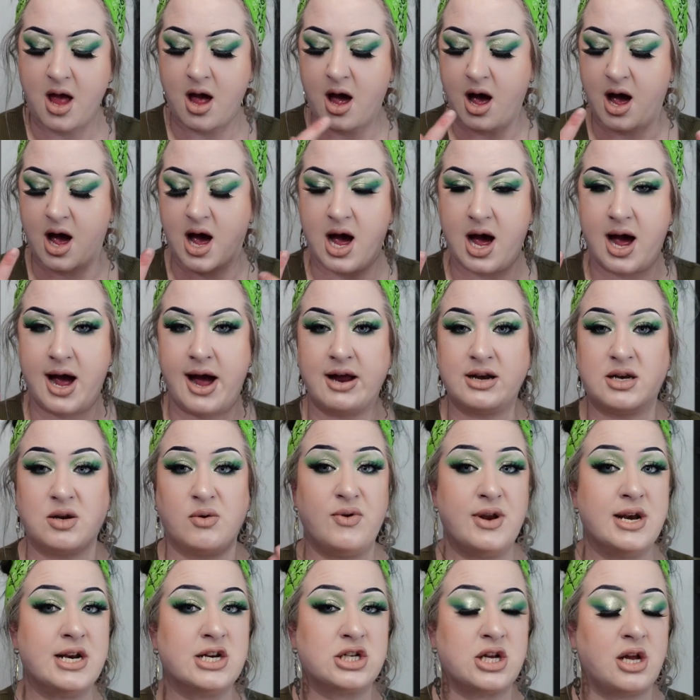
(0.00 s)
To
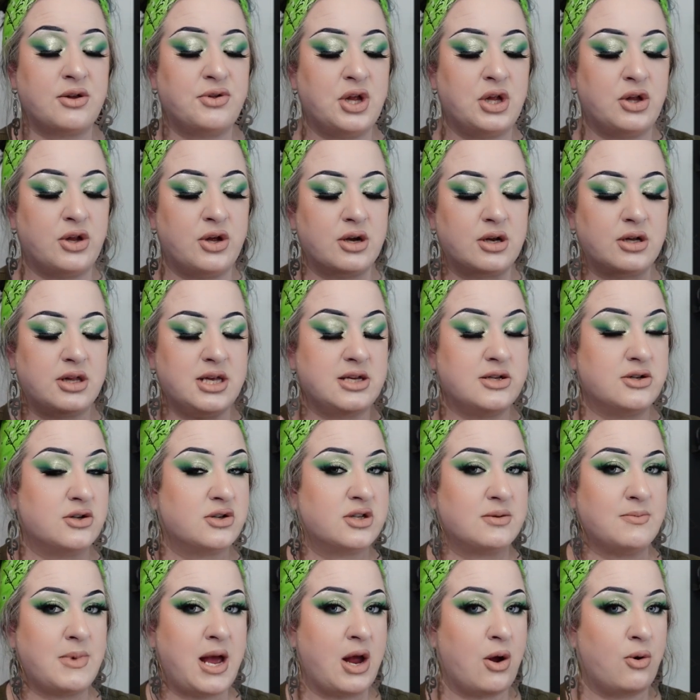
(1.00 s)
finish out the look, these are
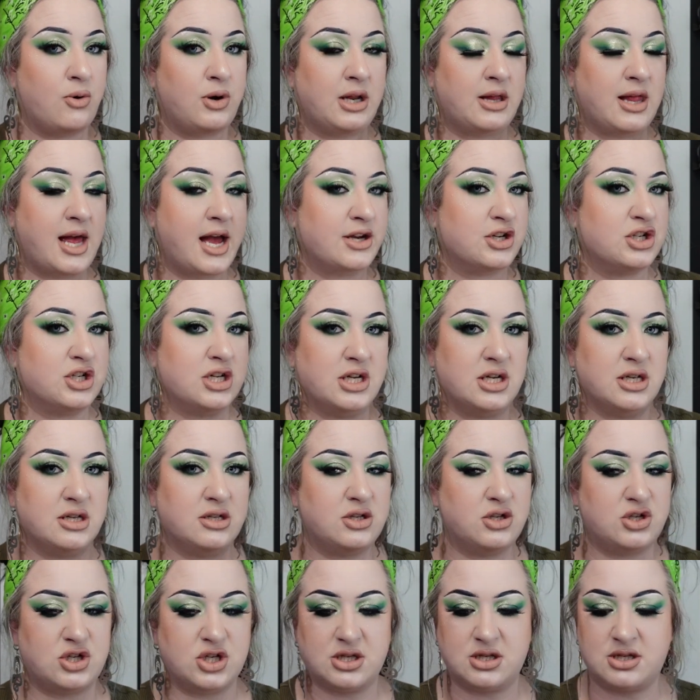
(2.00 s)
some Ioni
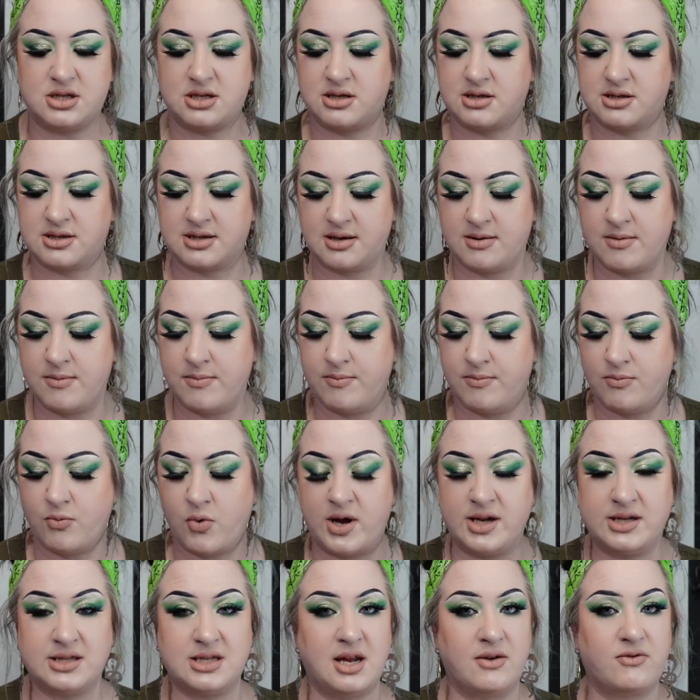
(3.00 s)
lashes, just some
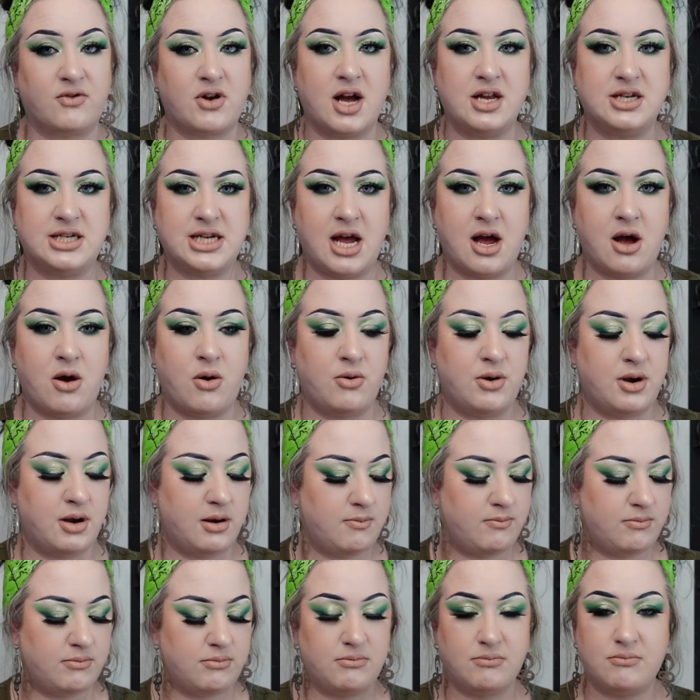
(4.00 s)
ones that I've cut down
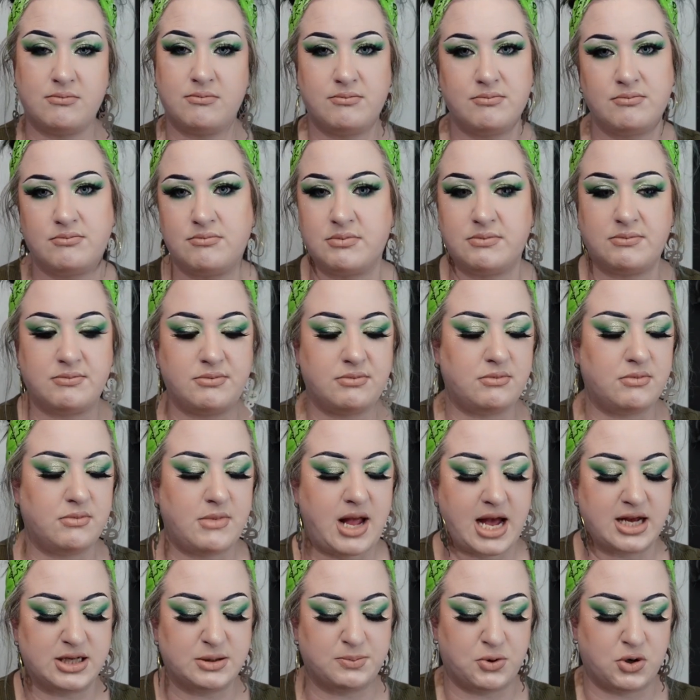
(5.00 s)

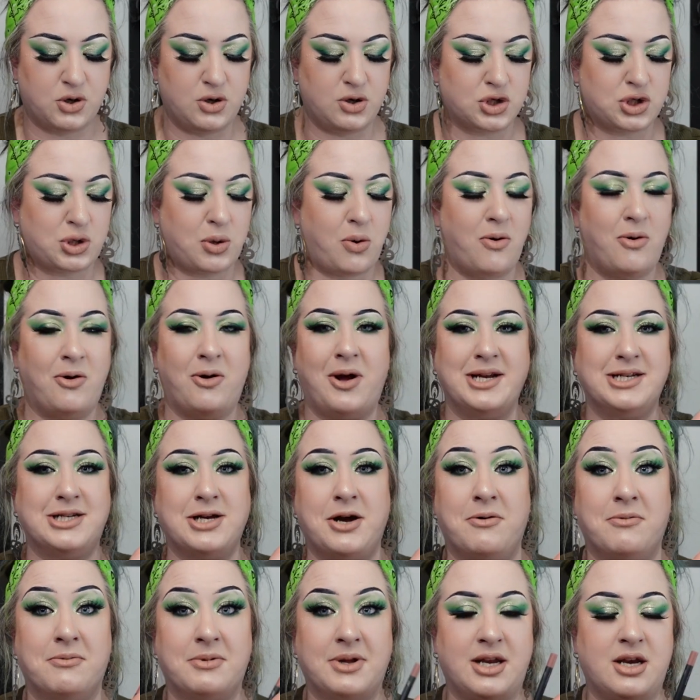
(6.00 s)
as per usual. I
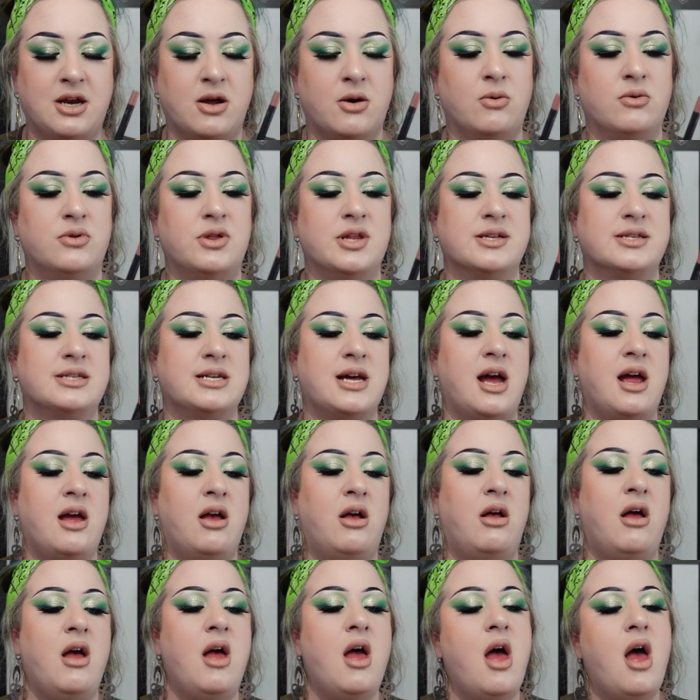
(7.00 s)
don't really know the
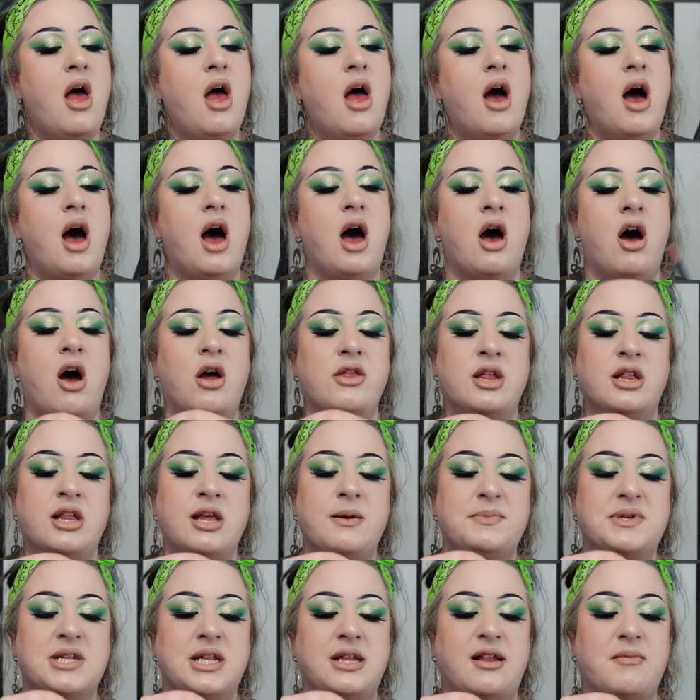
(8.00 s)
style. On the
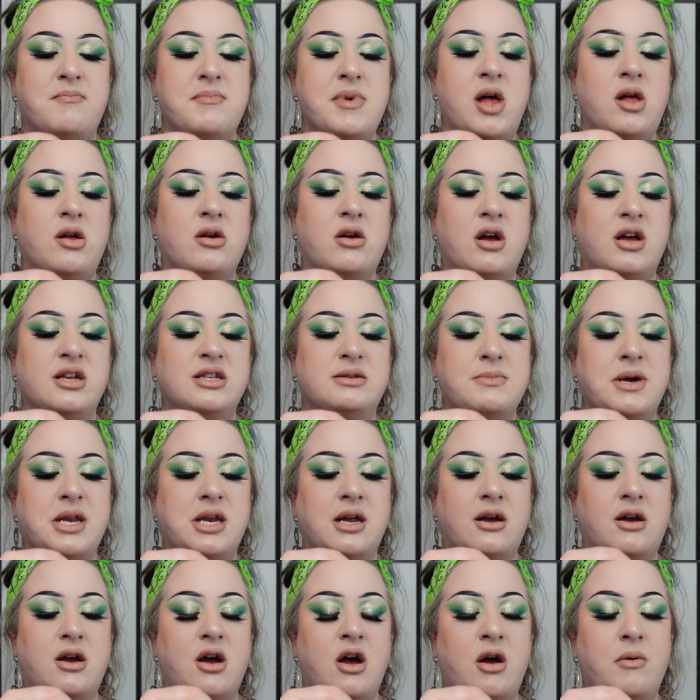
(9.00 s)
lips, it's a Melt
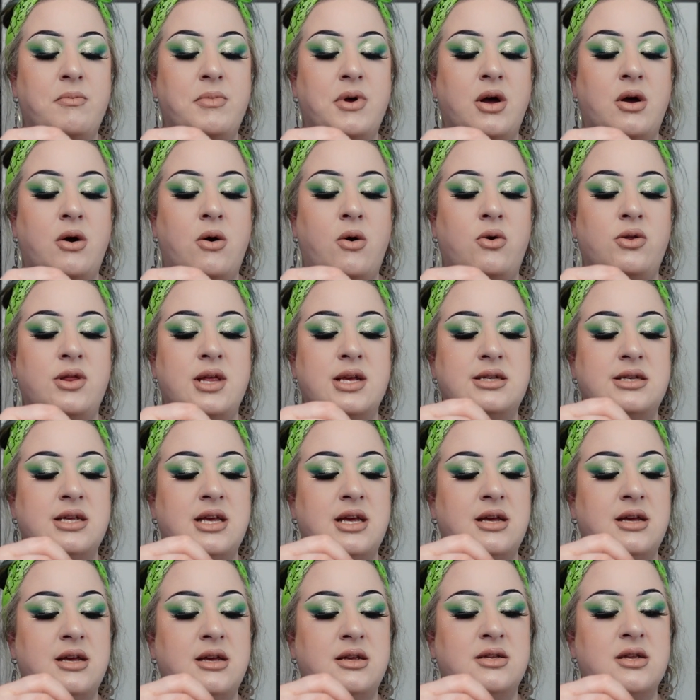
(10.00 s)
Cosmetic combo. This
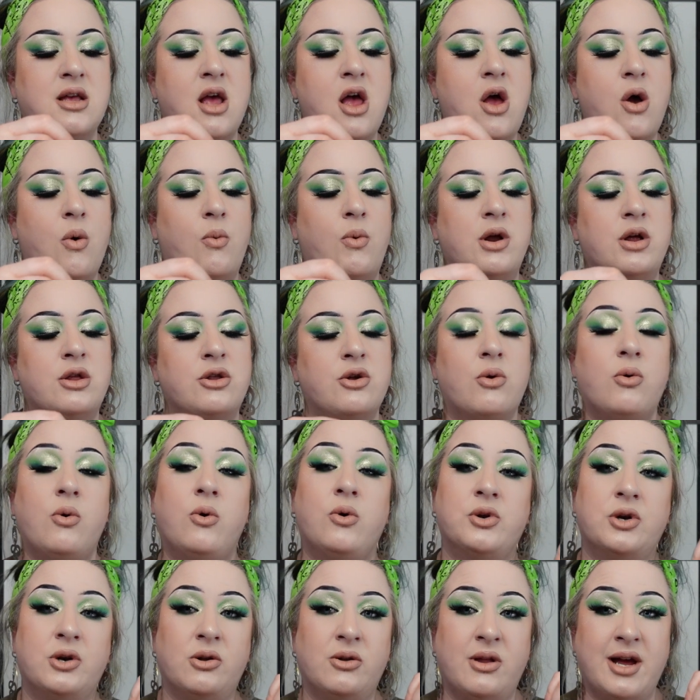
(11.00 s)
is one of their
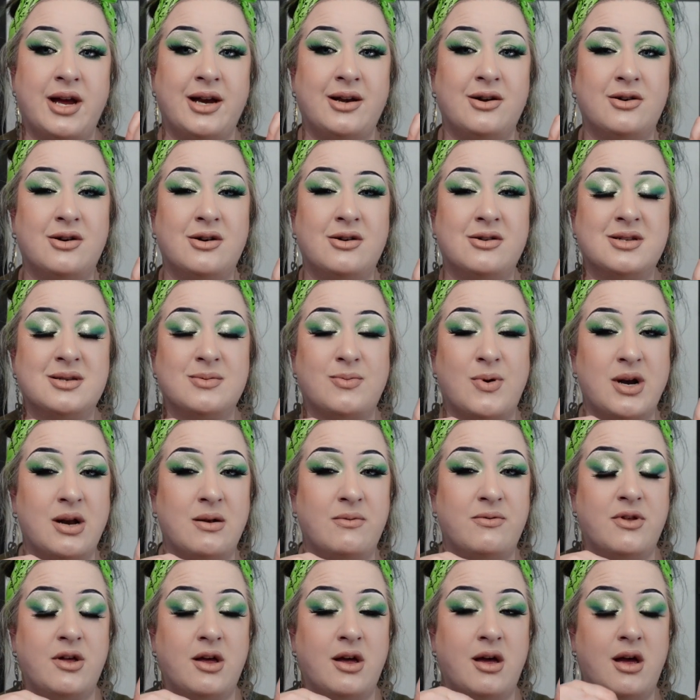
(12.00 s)
older liners, one
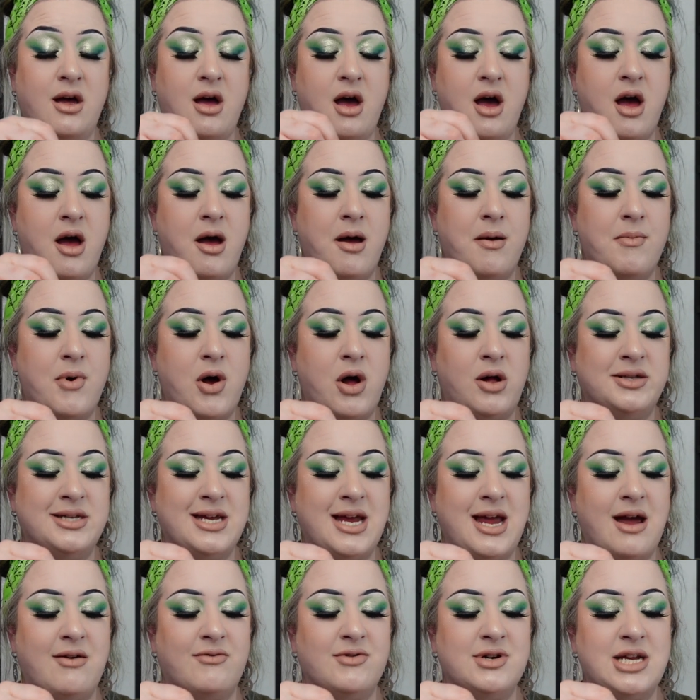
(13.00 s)
of the all
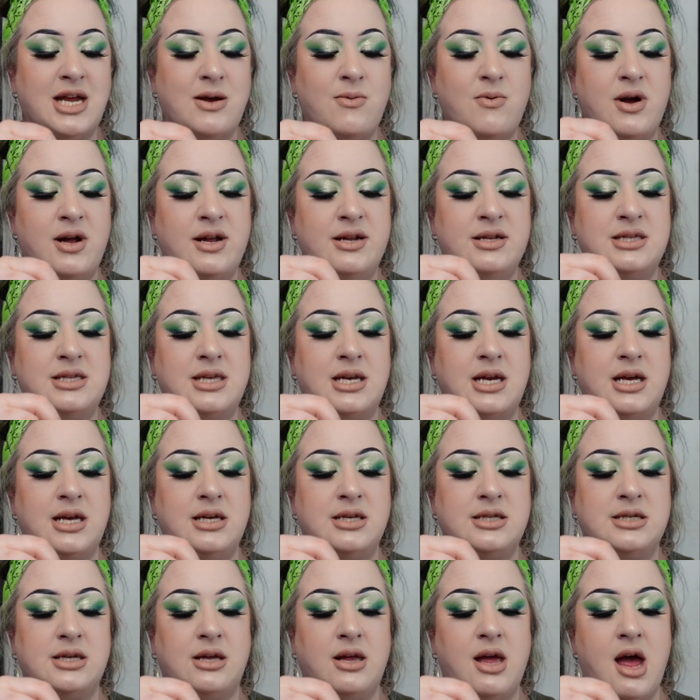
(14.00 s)
day everyday ones that I
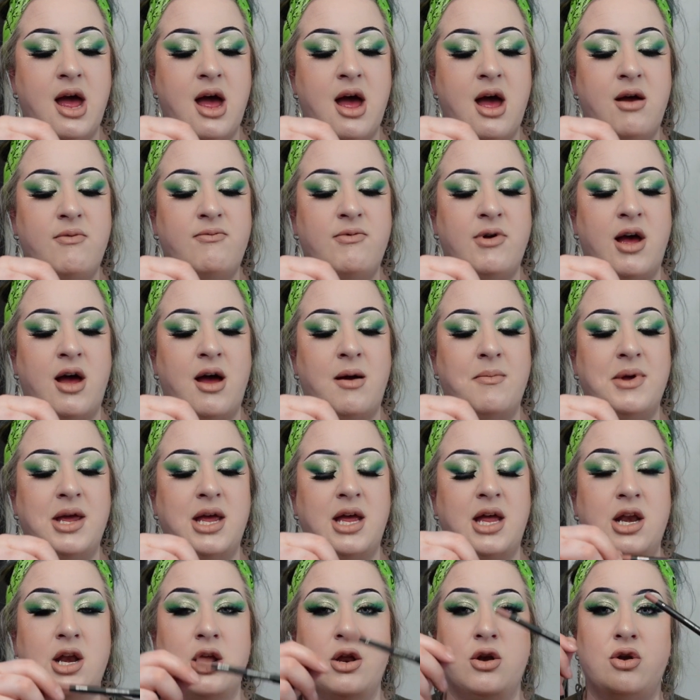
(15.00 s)
still have
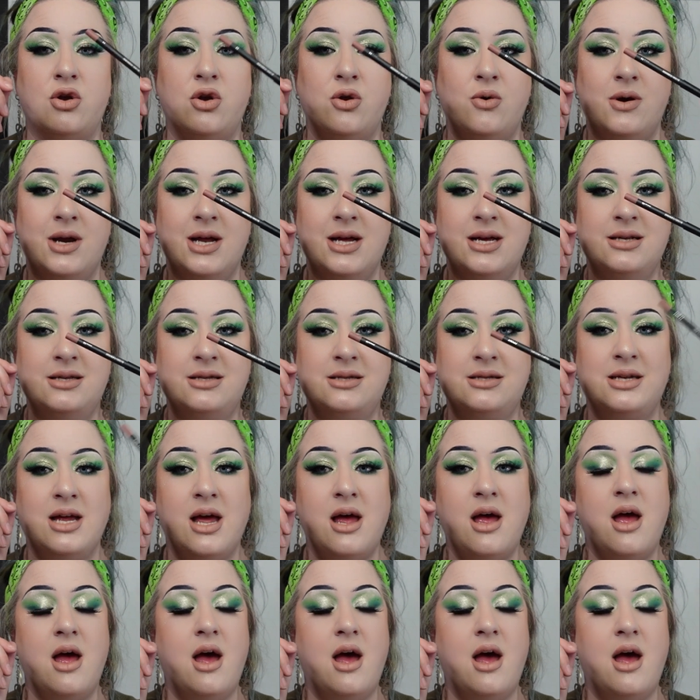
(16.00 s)
in Nudist.